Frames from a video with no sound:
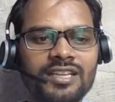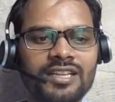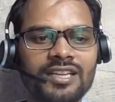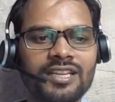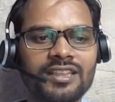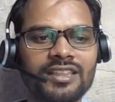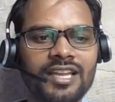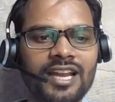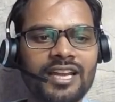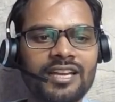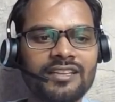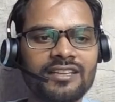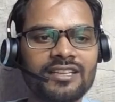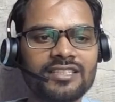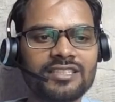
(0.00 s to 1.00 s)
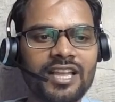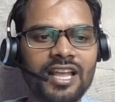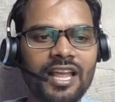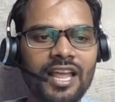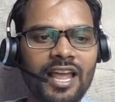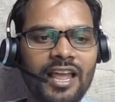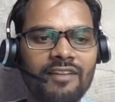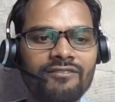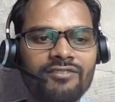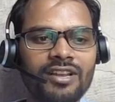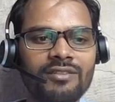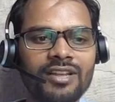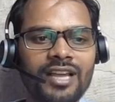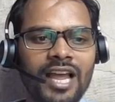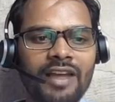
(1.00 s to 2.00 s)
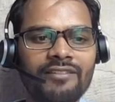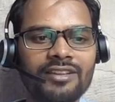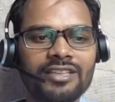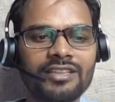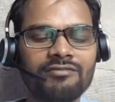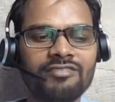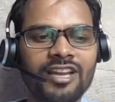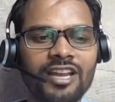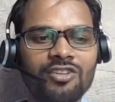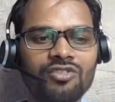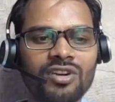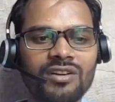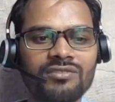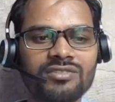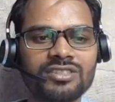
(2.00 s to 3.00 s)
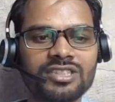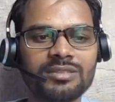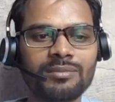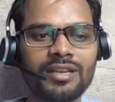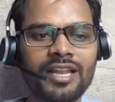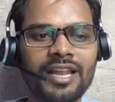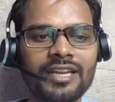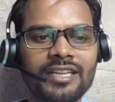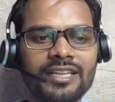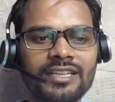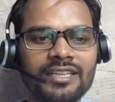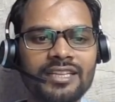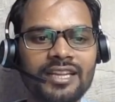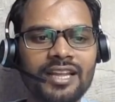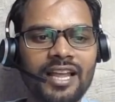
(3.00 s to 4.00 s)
in that case m will be having the value of Gmail ID